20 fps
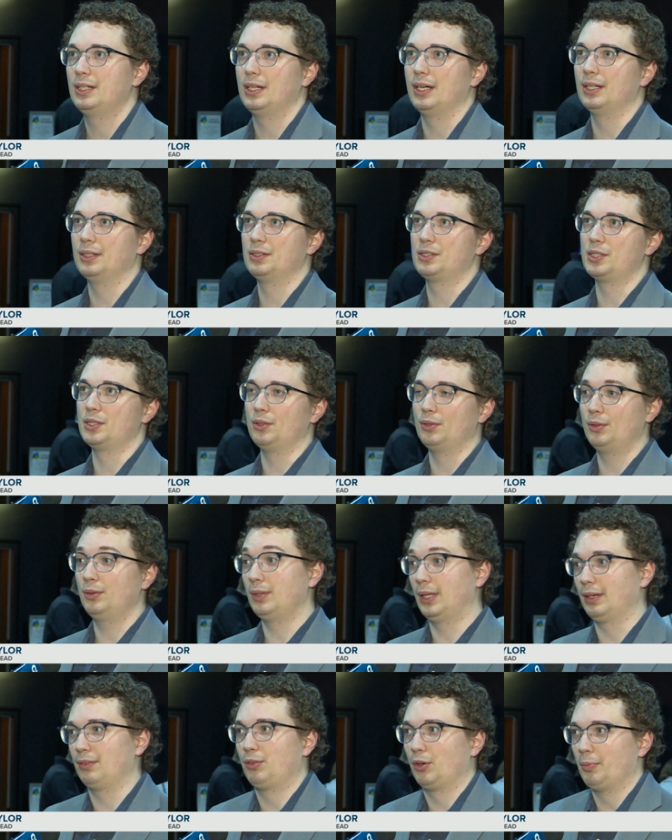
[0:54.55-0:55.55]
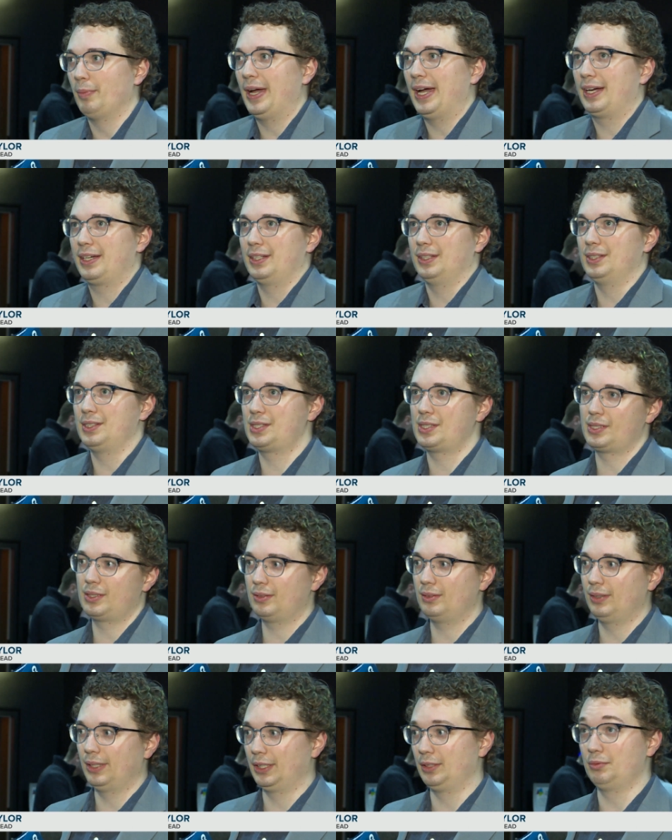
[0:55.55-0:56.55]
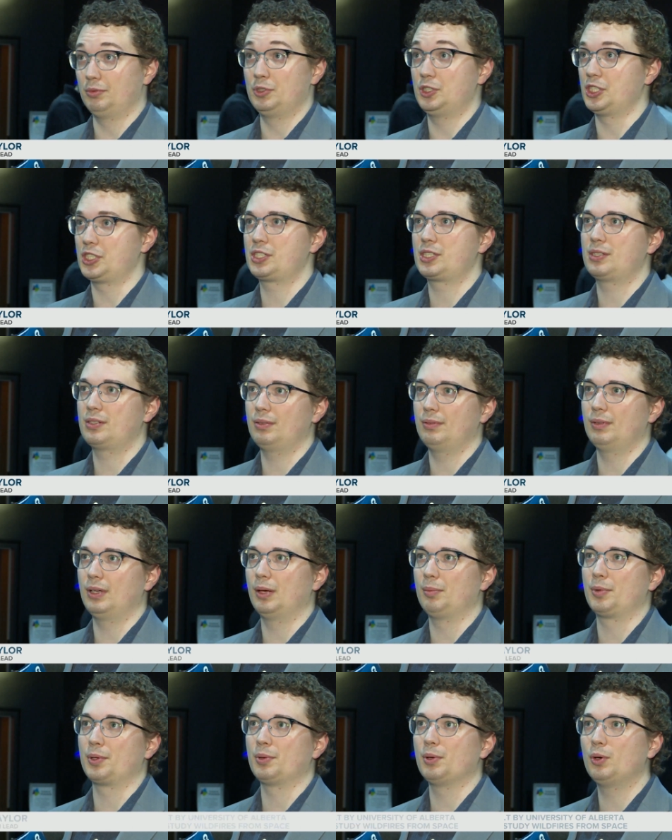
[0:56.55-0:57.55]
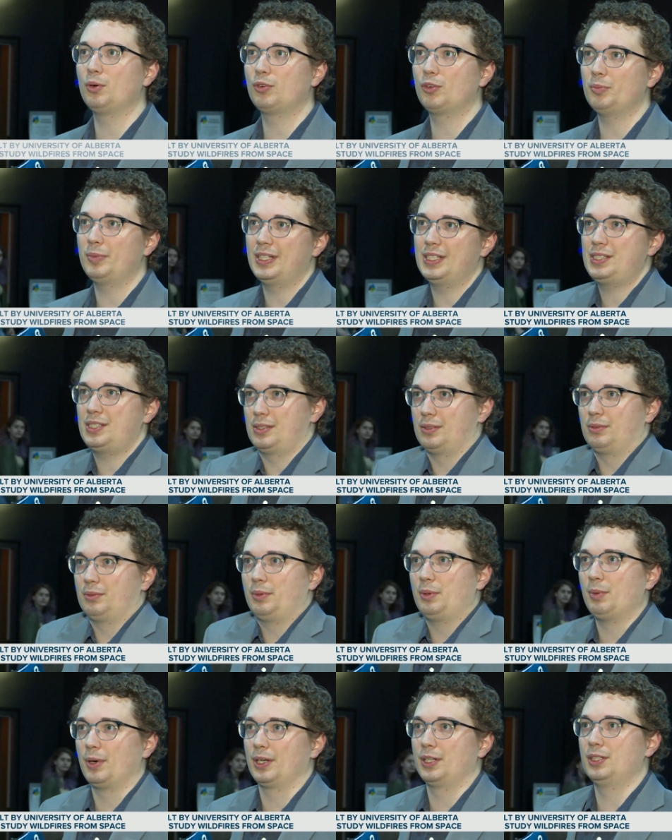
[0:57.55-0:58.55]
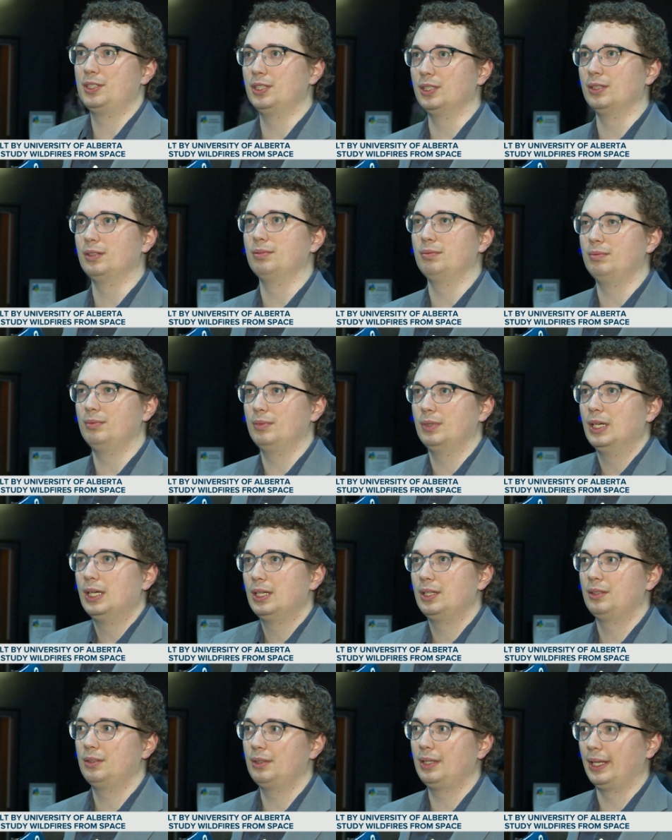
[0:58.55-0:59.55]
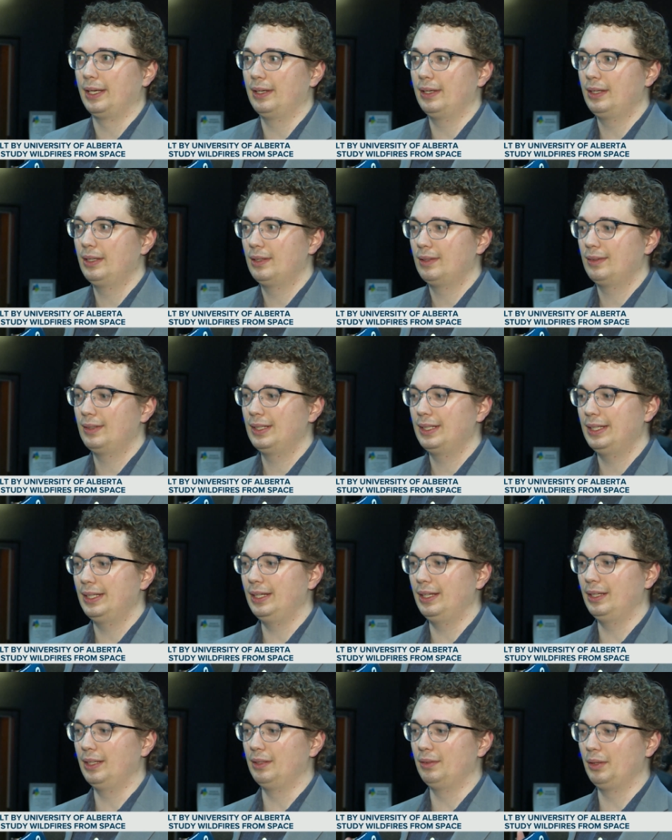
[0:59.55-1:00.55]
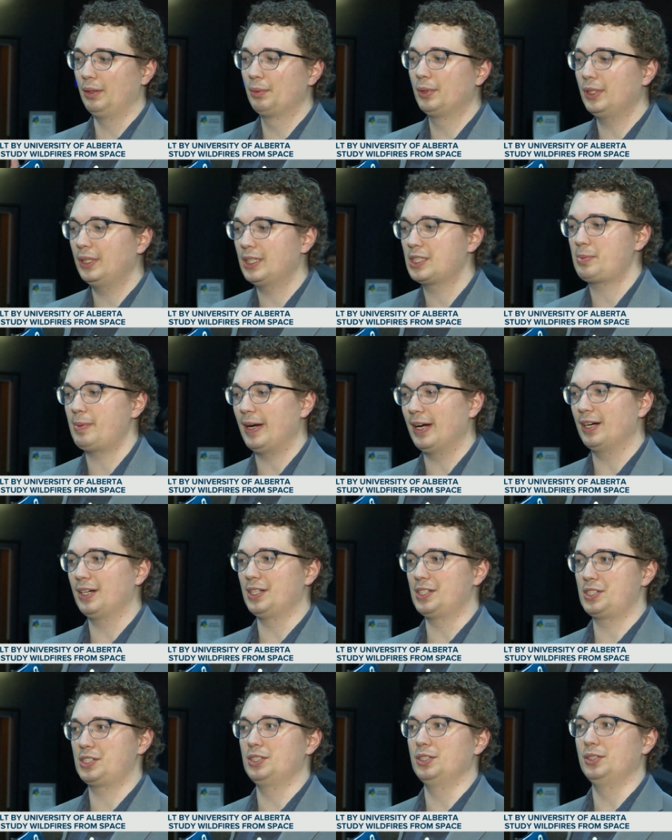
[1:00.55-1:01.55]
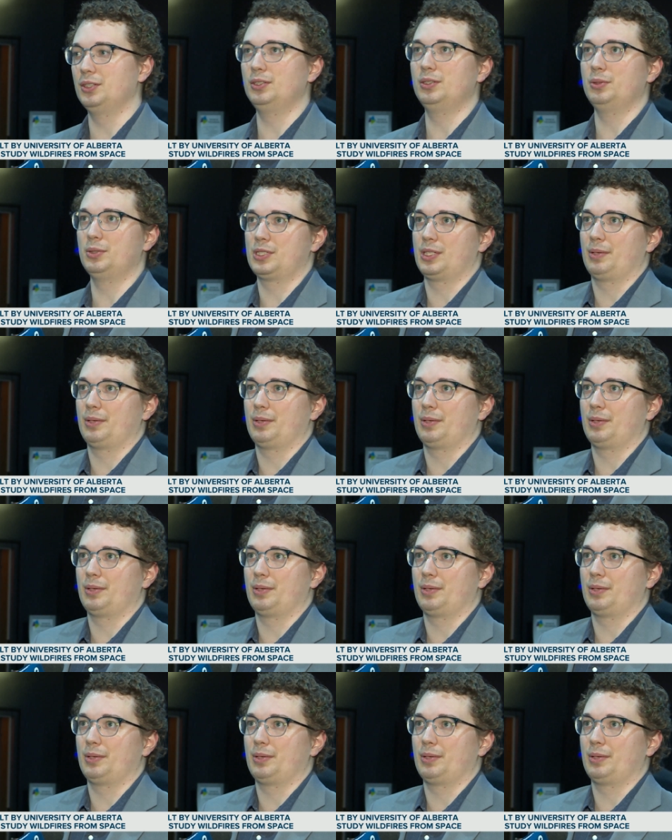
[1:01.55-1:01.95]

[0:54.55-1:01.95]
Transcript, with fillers: And so like Fort Mac is like just up the road from us and we wanted to like it, it really inspired us to do